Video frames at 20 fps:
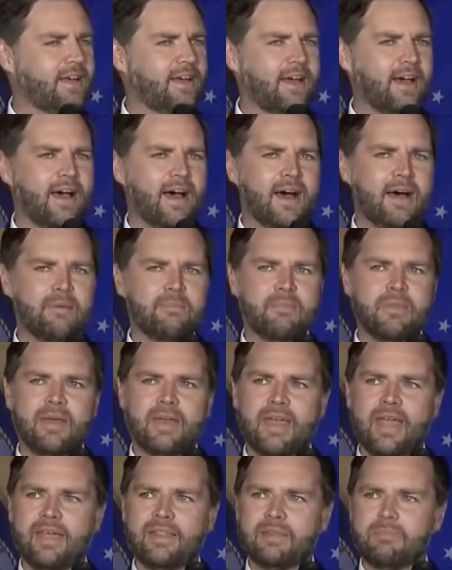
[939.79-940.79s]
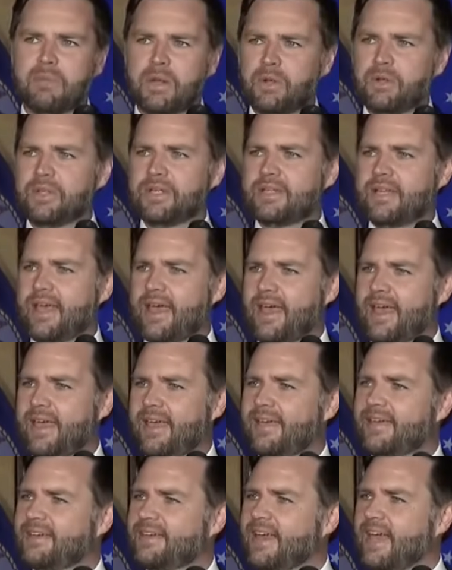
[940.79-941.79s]
in the middle of the
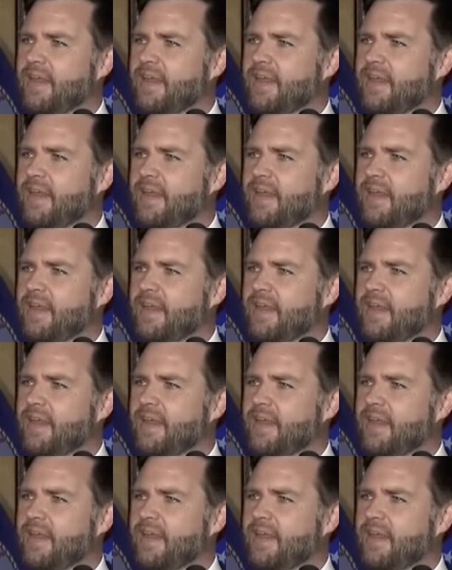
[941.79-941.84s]
day